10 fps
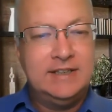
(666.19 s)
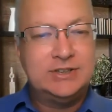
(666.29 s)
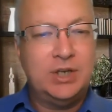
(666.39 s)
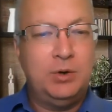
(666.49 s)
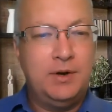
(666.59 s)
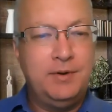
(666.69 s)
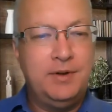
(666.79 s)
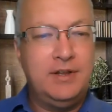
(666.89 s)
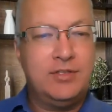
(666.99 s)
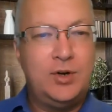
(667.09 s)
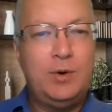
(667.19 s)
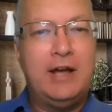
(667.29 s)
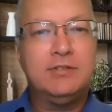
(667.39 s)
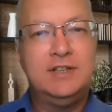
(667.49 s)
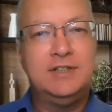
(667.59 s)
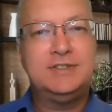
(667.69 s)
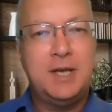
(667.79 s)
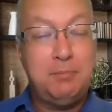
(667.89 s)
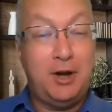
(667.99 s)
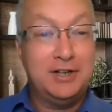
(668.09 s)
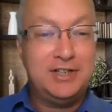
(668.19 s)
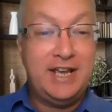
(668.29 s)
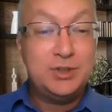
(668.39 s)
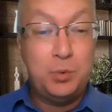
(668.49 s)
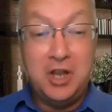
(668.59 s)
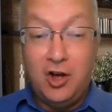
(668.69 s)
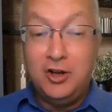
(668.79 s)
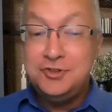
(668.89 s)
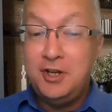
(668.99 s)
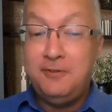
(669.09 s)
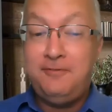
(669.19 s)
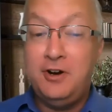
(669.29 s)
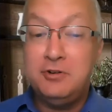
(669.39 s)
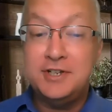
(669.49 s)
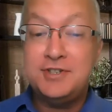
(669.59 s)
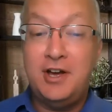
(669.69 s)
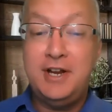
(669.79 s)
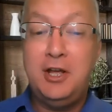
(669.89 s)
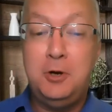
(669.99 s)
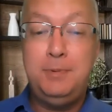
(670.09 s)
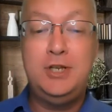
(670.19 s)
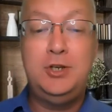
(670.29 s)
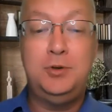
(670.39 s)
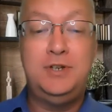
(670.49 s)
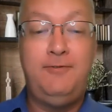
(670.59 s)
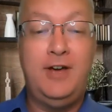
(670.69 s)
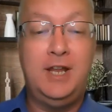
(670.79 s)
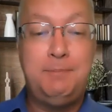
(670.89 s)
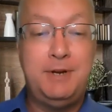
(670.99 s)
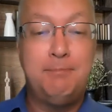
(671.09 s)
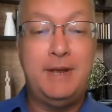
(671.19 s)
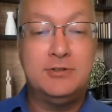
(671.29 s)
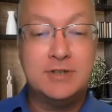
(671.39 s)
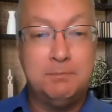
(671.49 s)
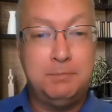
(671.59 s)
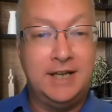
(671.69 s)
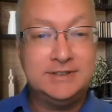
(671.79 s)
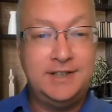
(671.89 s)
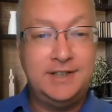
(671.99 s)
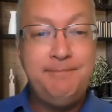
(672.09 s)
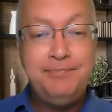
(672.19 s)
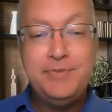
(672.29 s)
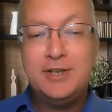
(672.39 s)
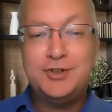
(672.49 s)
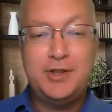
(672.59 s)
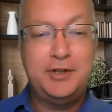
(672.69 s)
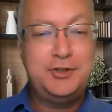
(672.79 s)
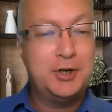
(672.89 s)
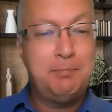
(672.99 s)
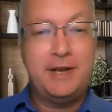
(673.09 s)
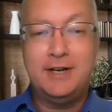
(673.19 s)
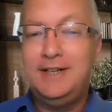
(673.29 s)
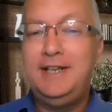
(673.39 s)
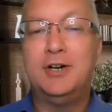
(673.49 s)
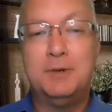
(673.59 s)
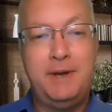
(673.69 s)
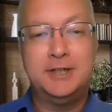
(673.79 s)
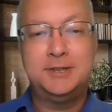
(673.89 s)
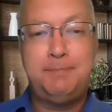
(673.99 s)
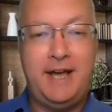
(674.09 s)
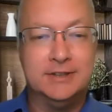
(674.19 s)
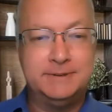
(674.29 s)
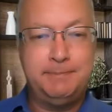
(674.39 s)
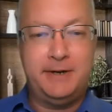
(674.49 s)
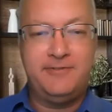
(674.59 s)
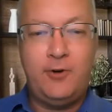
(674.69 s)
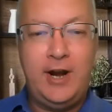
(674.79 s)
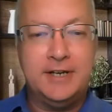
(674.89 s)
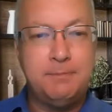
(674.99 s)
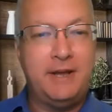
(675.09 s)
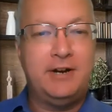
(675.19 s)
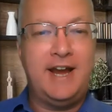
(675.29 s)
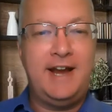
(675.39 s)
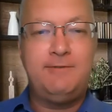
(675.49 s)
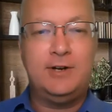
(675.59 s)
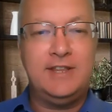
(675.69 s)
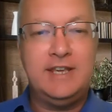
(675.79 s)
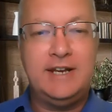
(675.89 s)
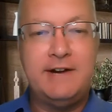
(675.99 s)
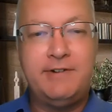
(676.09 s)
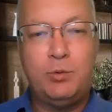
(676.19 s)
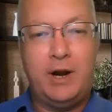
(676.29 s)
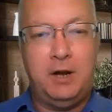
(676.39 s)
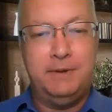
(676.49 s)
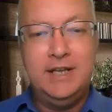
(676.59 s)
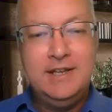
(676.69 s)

So throughout this podcast, we'll also focus on helping you develop your mental complexity so that you're a better leader, a better spouse, a better friend, a better everything in every realm.